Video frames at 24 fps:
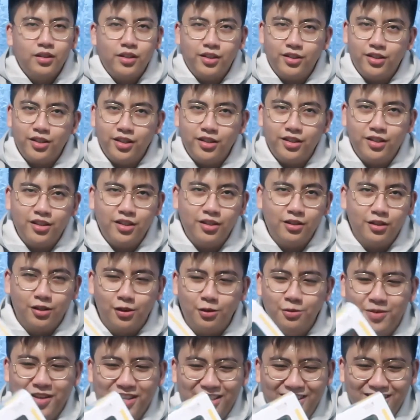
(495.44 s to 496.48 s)
I tried saying
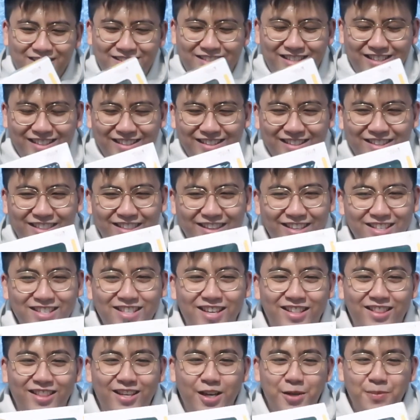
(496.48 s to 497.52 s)
too many things
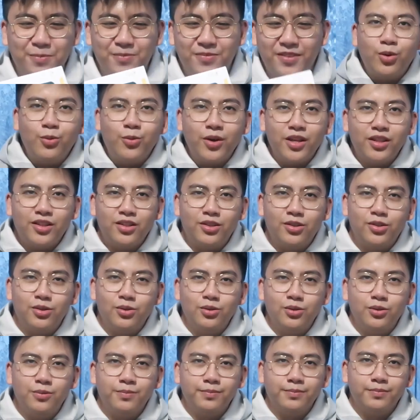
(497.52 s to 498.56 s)
that time. We went
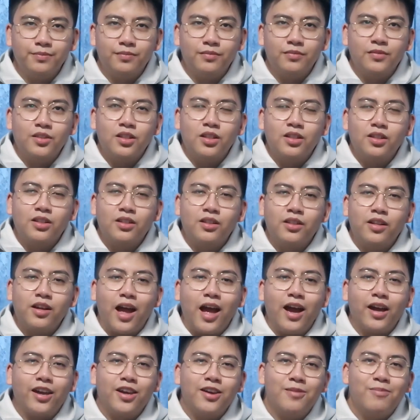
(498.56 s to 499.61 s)
to
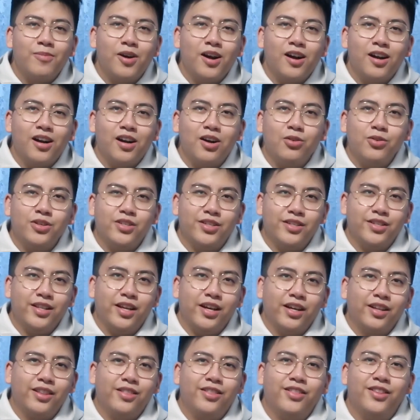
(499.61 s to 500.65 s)
Akihabara, which is
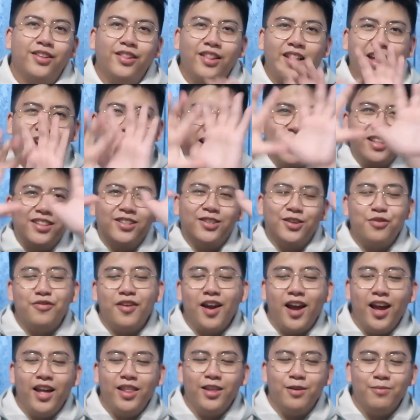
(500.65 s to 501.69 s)
like the land
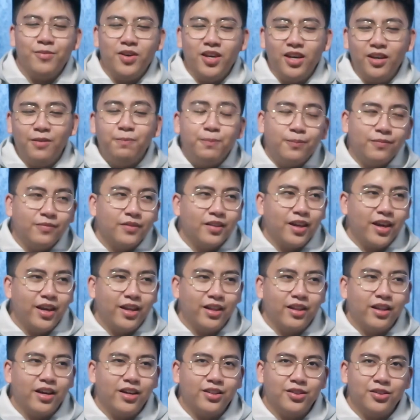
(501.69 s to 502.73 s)
of anime,
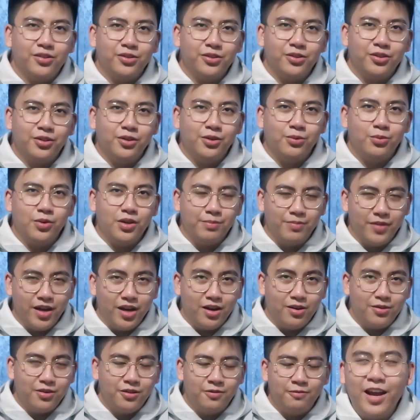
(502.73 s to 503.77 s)
and I totally weebed
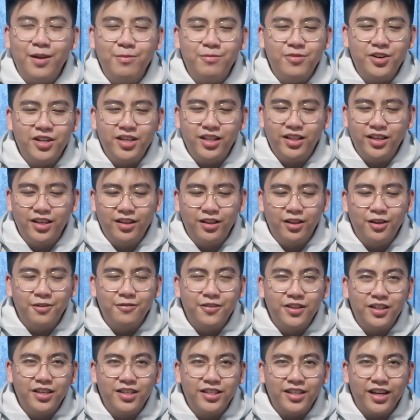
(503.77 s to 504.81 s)
out. I'm really in love
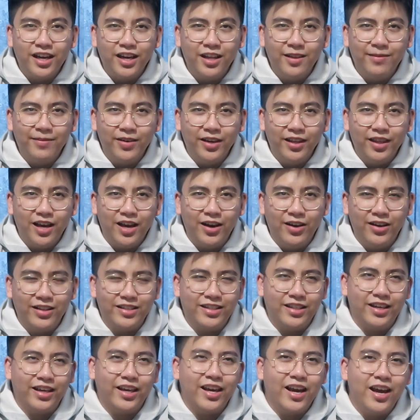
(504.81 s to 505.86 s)
with this anime now.
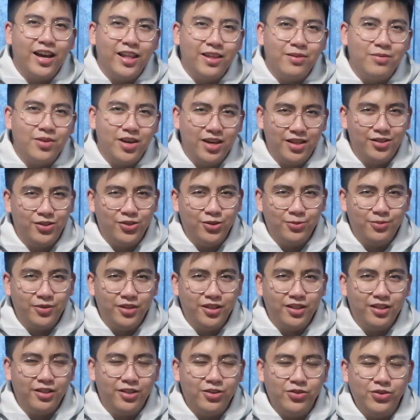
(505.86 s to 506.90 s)
It's like anime and
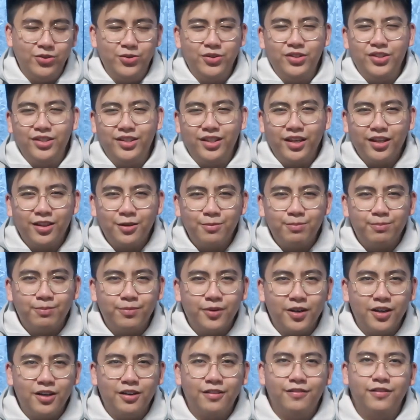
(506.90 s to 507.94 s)
superheroes, which is like the
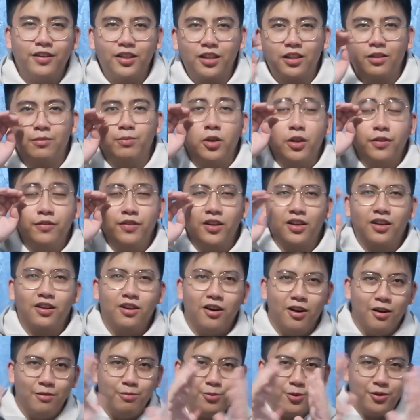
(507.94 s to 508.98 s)
perfect
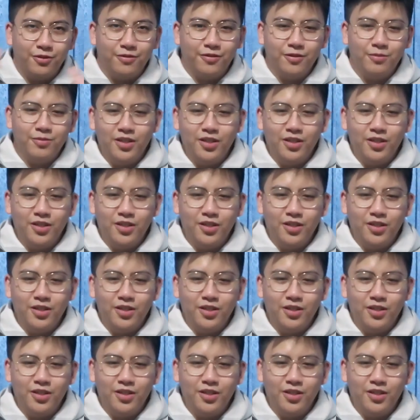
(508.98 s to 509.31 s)
combo for